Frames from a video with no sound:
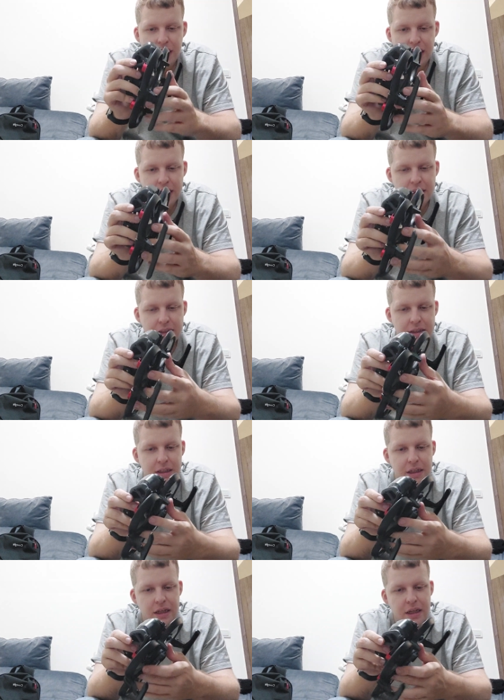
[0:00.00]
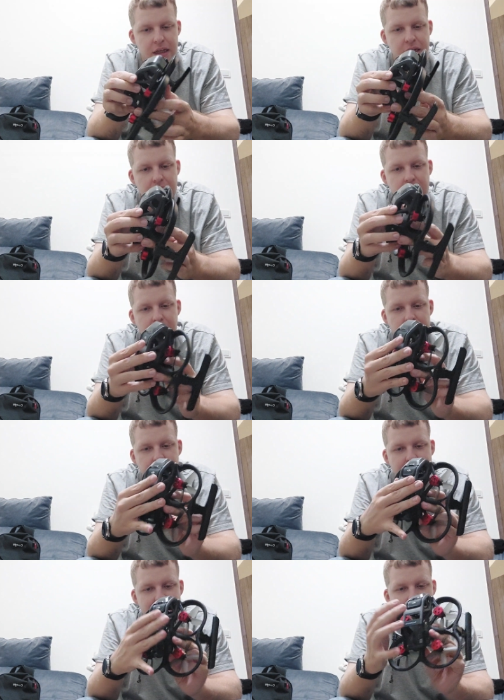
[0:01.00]
things. Got
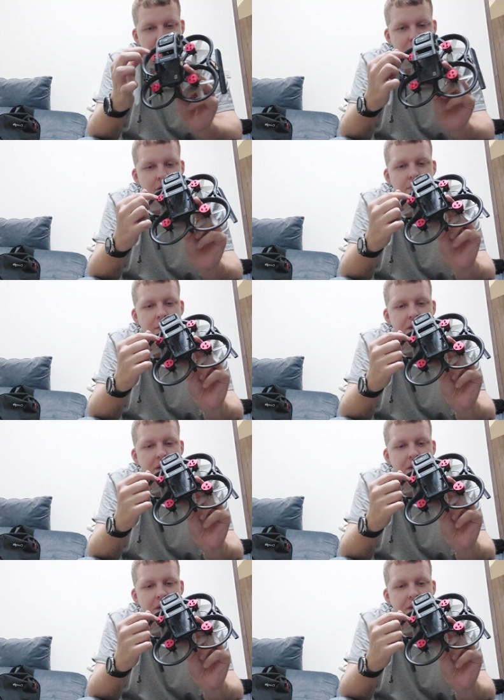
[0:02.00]
some metal